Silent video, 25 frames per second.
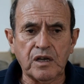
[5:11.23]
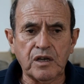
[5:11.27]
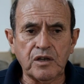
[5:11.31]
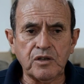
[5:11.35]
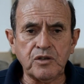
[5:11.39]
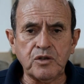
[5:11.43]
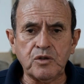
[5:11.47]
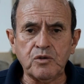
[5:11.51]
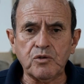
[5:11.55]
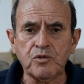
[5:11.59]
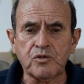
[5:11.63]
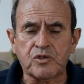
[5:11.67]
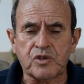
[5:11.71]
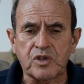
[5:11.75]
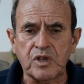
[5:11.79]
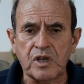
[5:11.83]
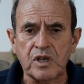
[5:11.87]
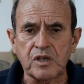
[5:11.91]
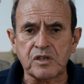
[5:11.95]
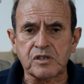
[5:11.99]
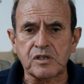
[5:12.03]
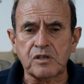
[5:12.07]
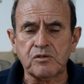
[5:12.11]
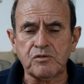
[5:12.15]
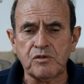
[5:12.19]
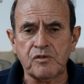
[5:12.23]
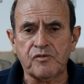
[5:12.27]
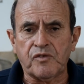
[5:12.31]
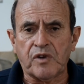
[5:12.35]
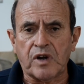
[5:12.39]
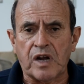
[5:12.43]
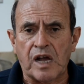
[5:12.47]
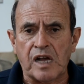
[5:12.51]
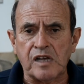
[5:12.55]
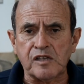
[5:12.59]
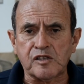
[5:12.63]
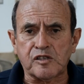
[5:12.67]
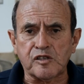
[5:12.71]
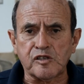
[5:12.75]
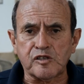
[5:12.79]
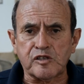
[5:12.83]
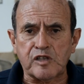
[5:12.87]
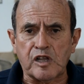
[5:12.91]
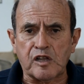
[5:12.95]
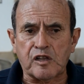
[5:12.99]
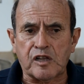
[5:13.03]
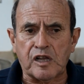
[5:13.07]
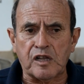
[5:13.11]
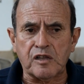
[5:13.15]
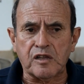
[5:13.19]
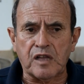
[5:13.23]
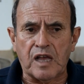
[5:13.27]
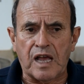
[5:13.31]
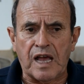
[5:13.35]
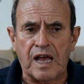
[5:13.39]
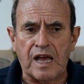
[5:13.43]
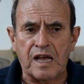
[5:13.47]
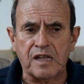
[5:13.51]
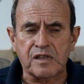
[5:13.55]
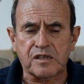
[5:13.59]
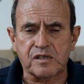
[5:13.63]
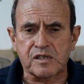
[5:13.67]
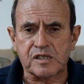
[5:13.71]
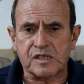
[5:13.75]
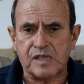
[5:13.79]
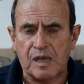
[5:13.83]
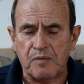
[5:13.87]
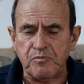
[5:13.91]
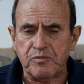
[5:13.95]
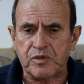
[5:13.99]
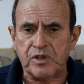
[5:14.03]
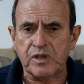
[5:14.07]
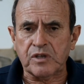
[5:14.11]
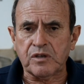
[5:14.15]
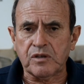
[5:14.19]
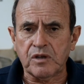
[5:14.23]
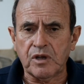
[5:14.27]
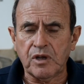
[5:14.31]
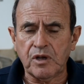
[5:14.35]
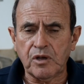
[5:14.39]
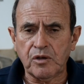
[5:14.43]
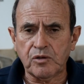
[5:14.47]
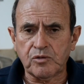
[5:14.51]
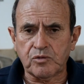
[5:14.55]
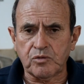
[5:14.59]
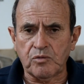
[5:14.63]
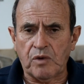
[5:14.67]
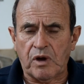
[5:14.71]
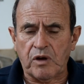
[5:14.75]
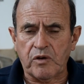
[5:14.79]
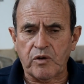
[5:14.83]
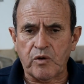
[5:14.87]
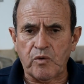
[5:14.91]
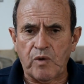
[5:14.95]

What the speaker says: new things and new varieties that can add something to our